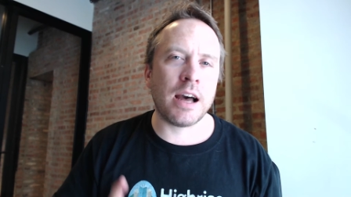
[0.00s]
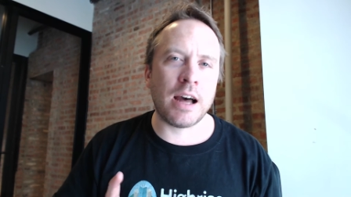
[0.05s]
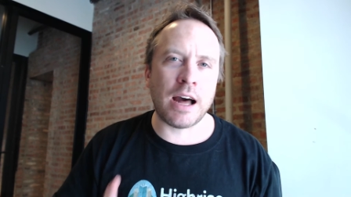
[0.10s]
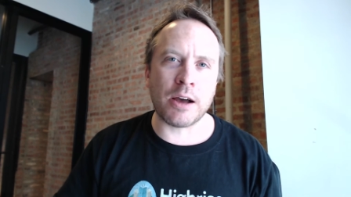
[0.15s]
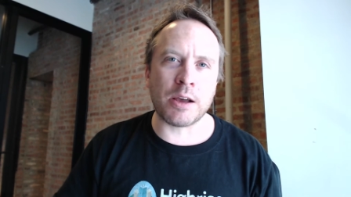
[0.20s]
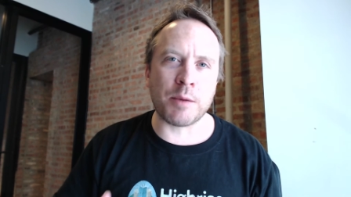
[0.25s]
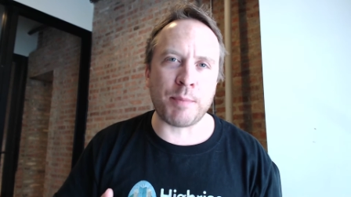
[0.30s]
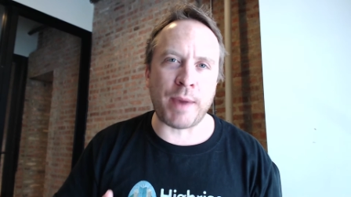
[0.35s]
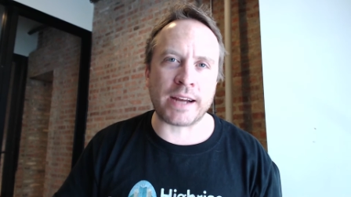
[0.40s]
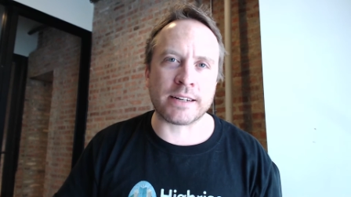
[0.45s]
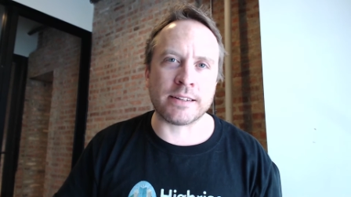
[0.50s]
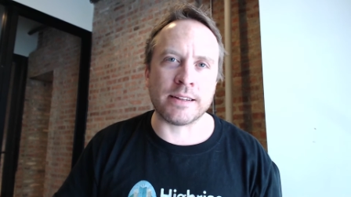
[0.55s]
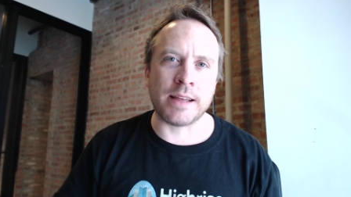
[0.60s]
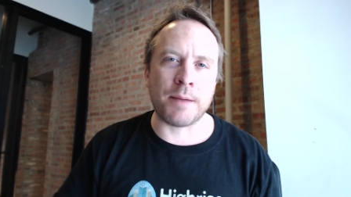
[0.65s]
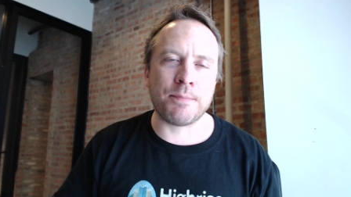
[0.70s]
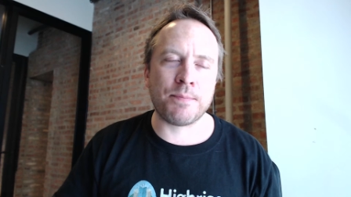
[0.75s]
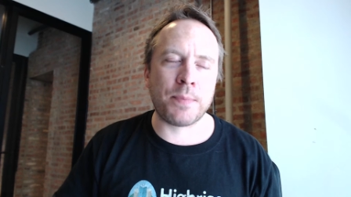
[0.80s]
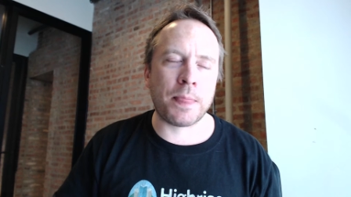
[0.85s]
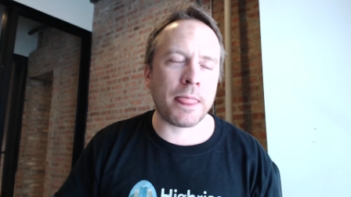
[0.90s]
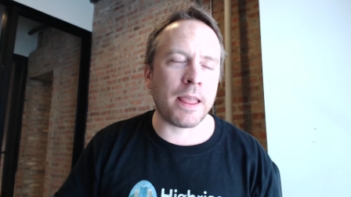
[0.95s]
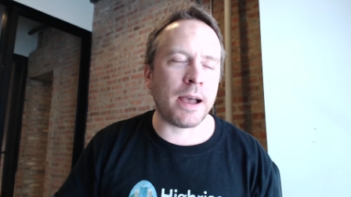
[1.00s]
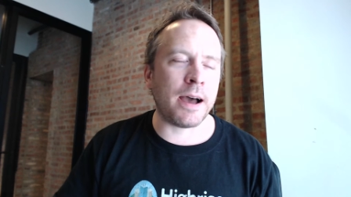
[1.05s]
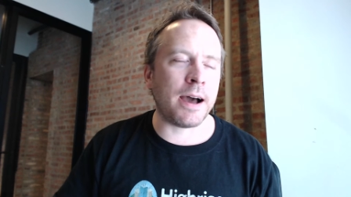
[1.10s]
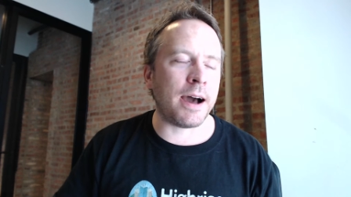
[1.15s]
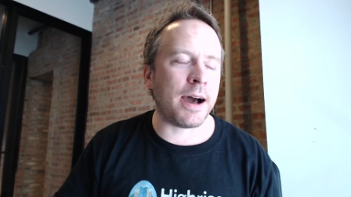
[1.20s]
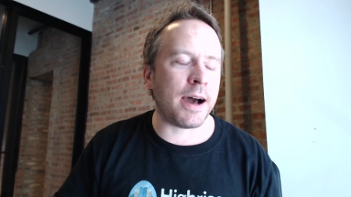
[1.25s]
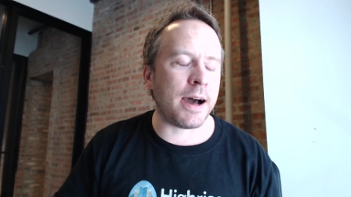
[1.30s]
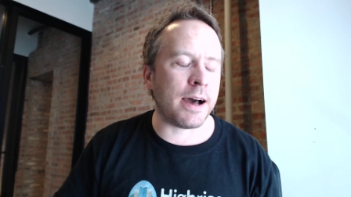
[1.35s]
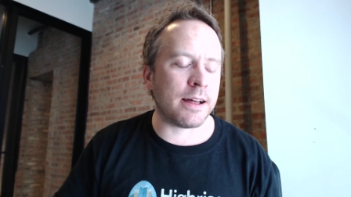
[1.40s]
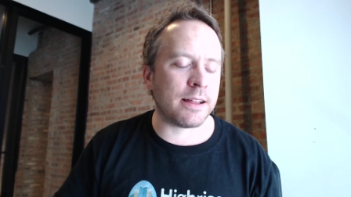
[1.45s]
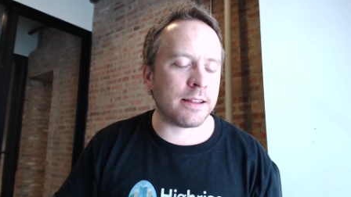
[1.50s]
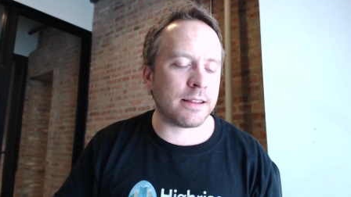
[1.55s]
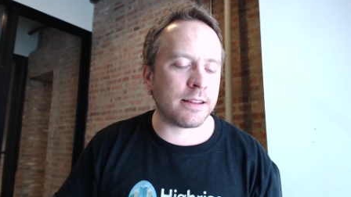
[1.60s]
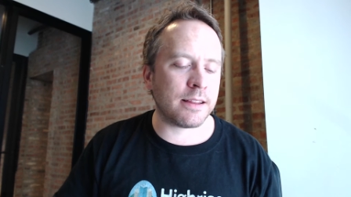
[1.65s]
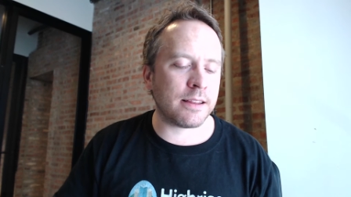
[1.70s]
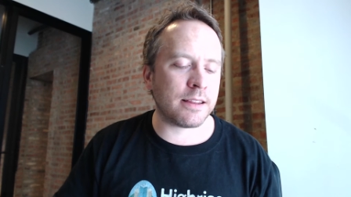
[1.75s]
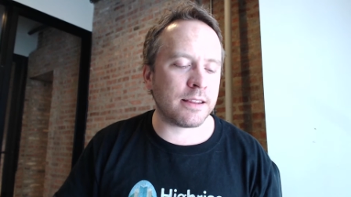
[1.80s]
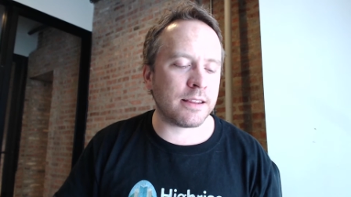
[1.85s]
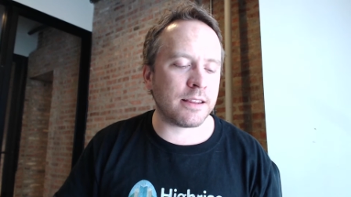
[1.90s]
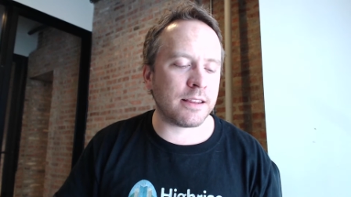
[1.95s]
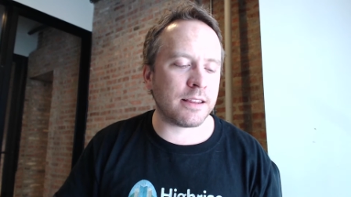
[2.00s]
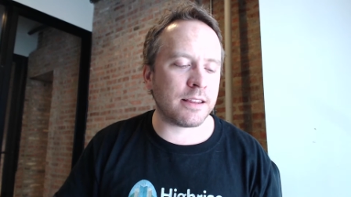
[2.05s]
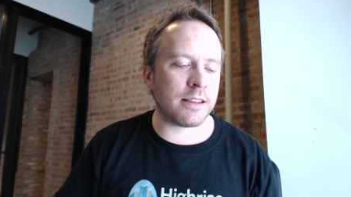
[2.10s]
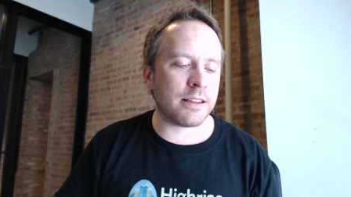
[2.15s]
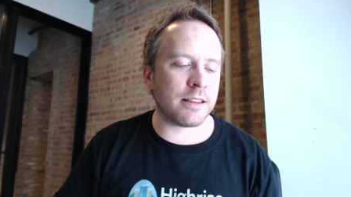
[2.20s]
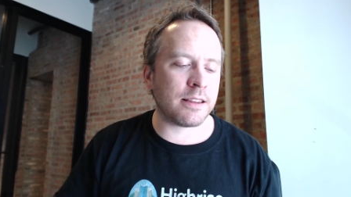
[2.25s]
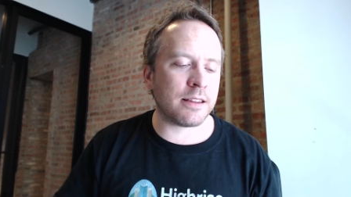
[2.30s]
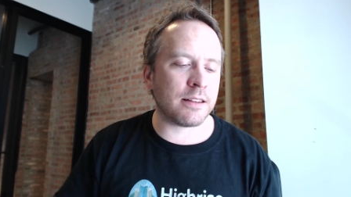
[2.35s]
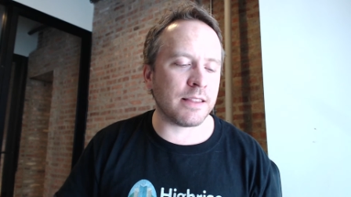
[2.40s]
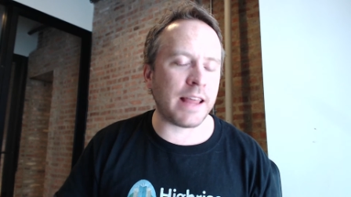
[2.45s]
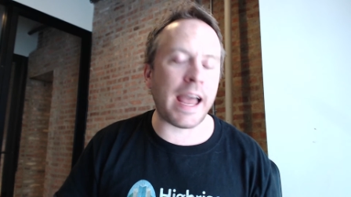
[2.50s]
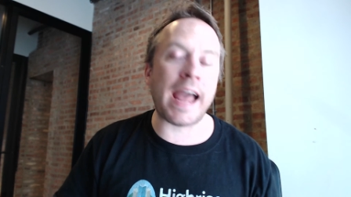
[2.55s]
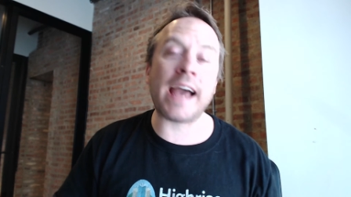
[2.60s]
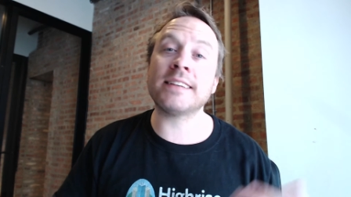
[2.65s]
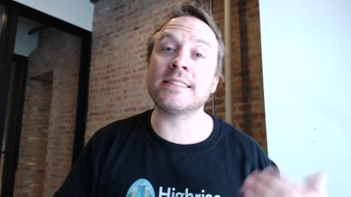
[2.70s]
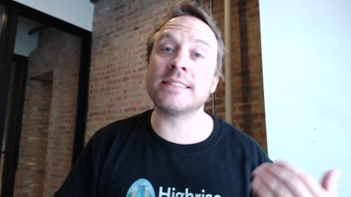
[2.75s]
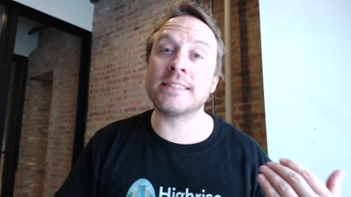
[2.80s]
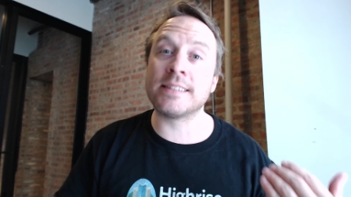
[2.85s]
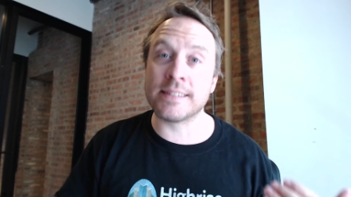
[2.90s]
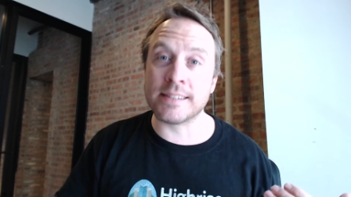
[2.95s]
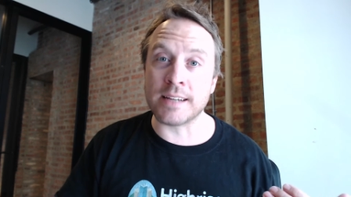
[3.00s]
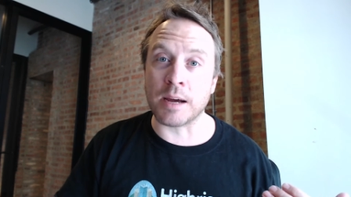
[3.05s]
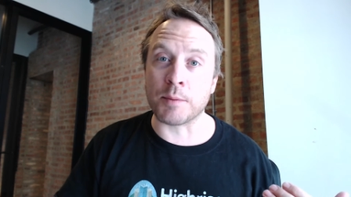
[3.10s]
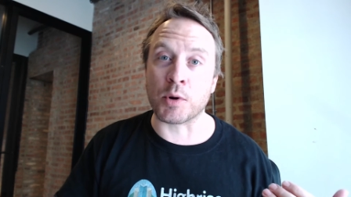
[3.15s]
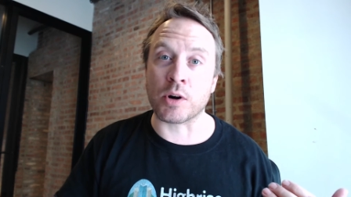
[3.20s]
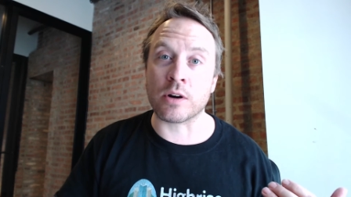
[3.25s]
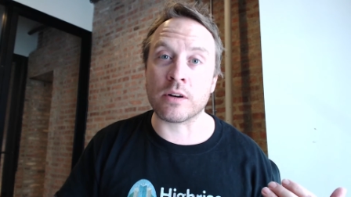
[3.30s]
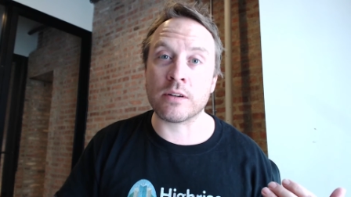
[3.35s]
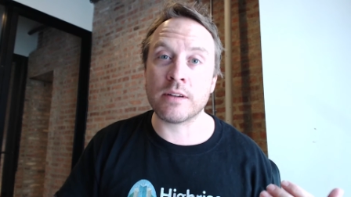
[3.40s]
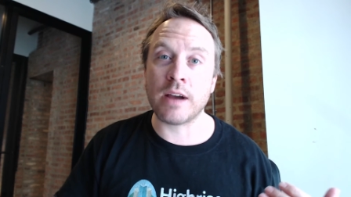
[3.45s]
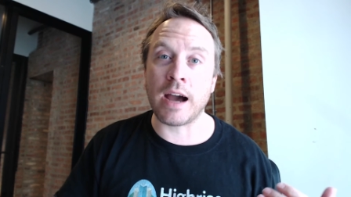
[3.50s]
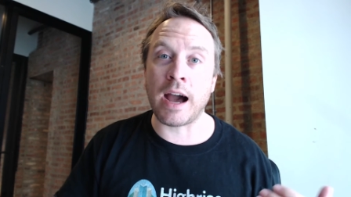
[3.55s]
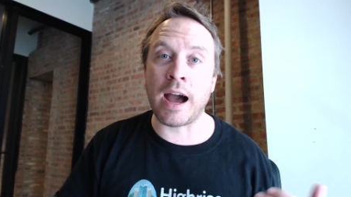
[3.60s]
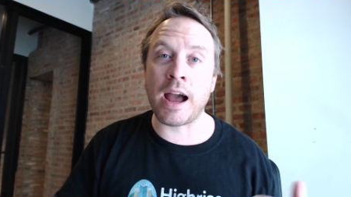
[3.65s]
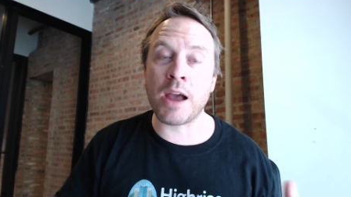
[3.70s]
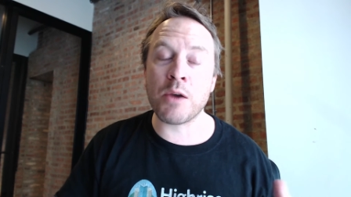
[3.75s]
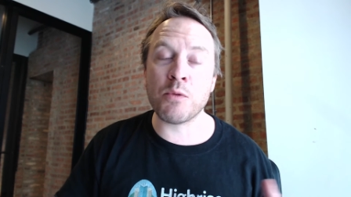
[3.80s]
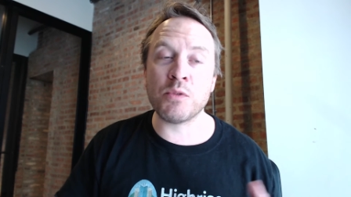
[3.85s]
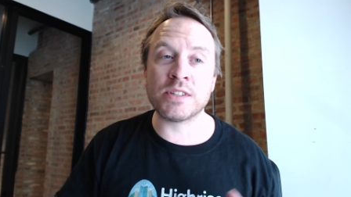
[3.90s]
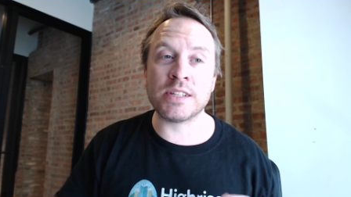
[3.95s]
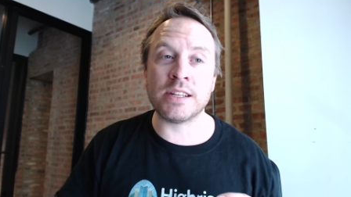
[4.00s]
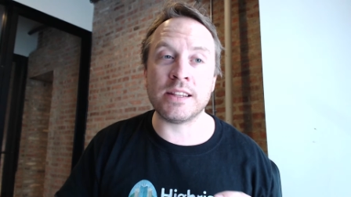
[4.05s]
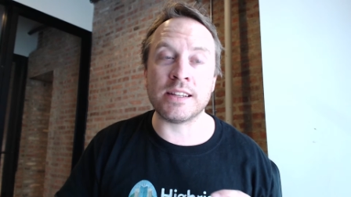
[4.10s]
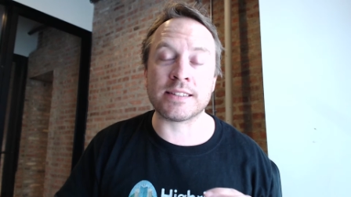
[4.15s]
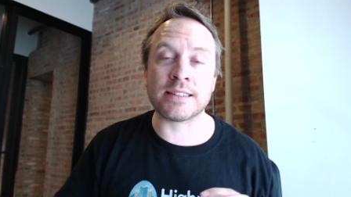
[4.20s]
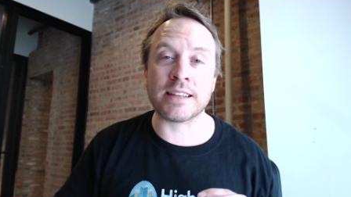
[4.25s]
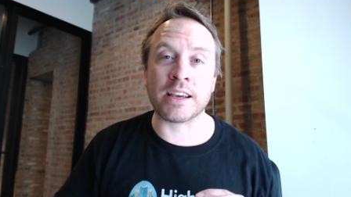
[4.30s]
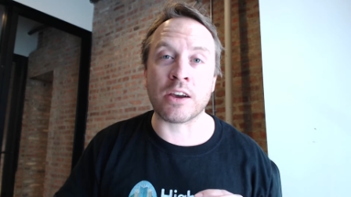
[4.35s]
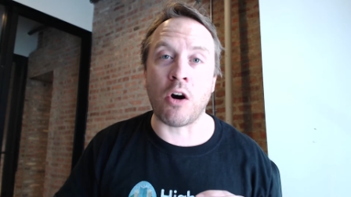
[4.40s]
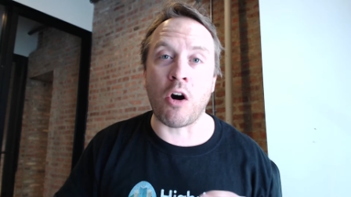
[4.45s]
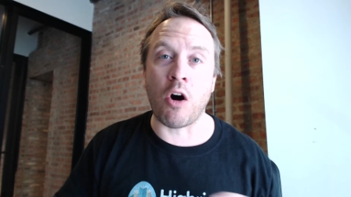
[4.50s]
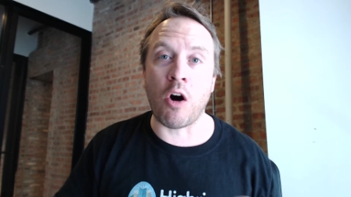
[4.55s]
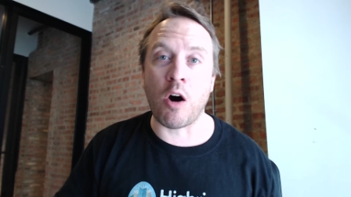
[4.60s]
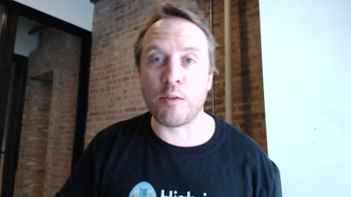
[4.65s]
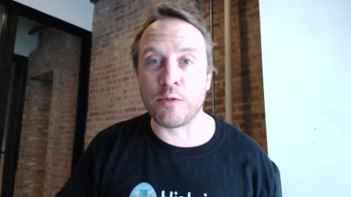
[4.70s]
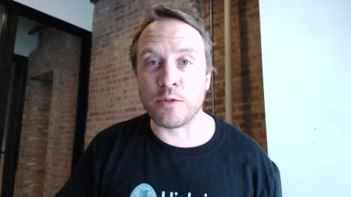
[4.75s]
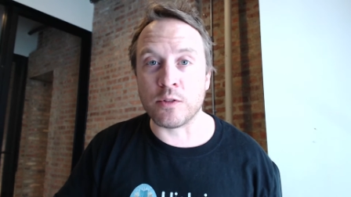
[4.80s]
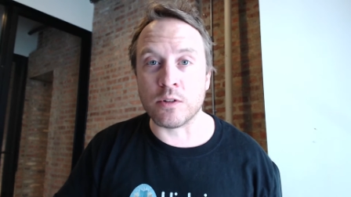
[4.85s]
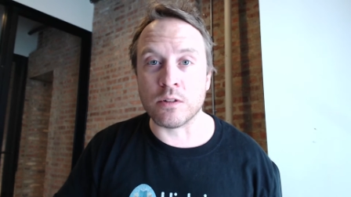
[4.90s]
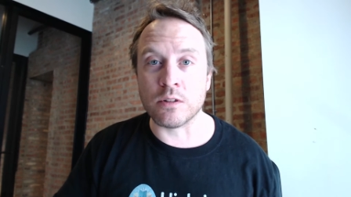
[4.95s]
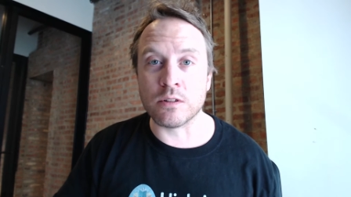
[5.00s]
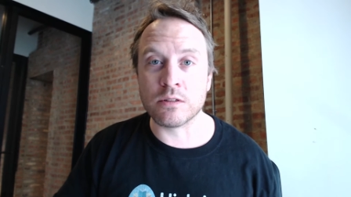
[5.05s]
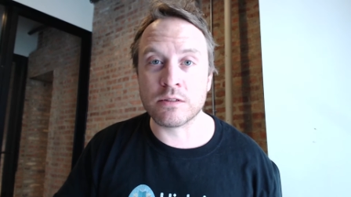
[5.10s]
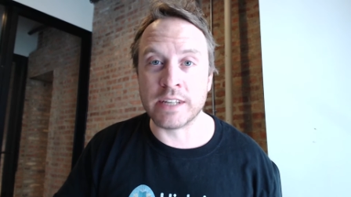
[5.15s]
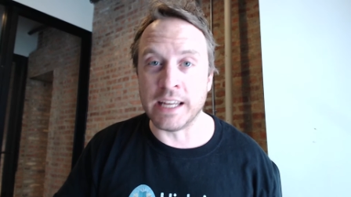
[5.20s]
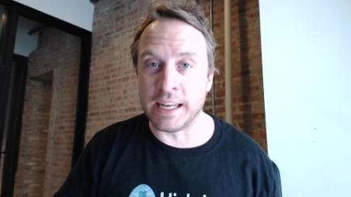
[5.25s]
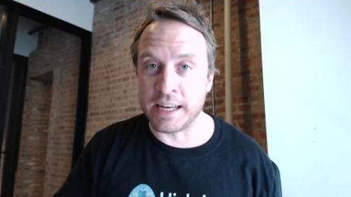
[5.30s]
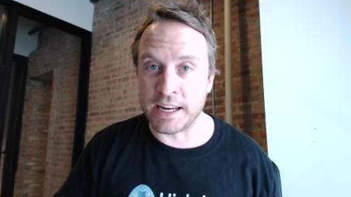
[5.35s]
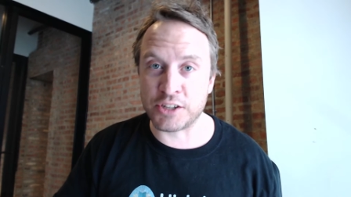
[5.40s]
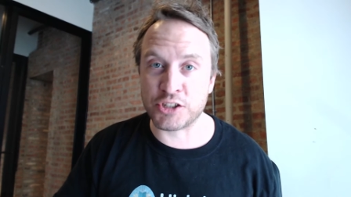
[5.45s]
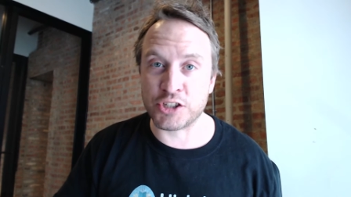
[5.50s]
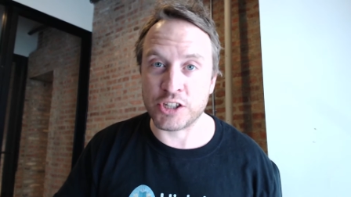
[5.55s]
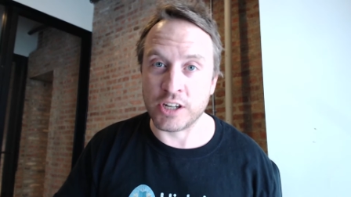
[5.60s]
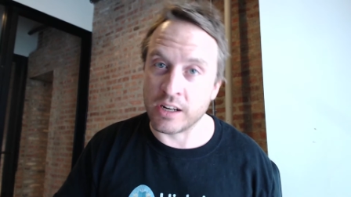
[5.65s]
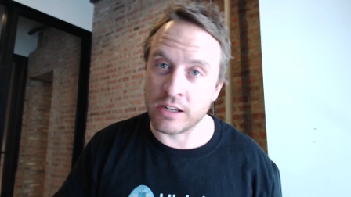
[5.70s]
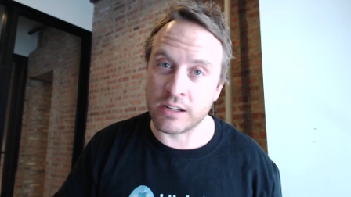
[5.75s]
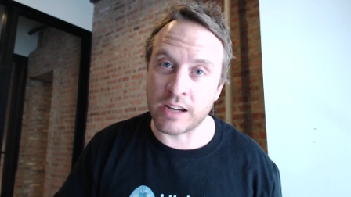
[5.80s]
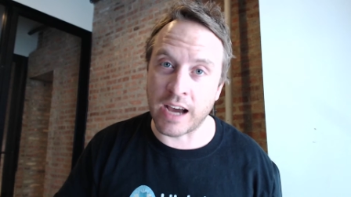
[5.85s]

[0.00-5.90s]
I'll get back to that. Uh, last summer, I was in this like awful condition.